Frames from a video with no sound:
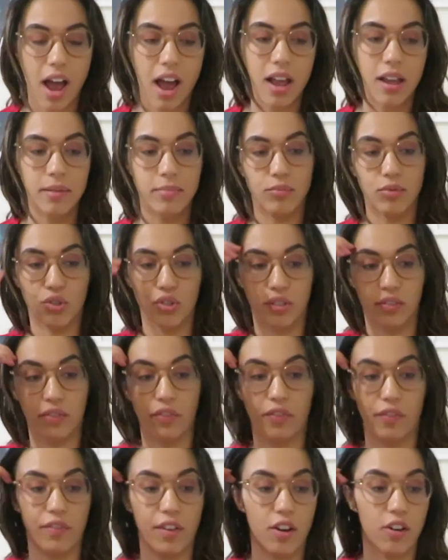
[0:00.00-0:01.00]
I'm just
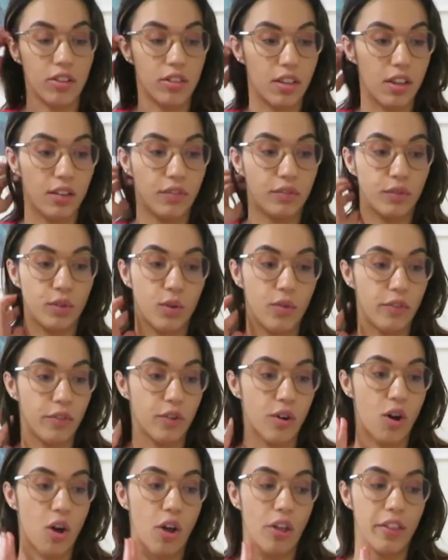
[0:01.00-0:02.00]
very thankful
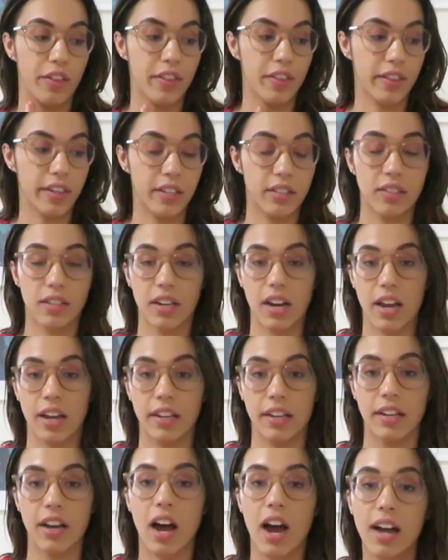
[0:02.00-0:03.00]
for all the things that
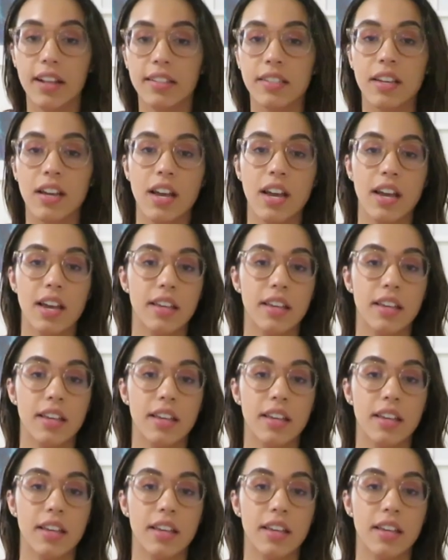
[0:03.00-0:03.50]
I got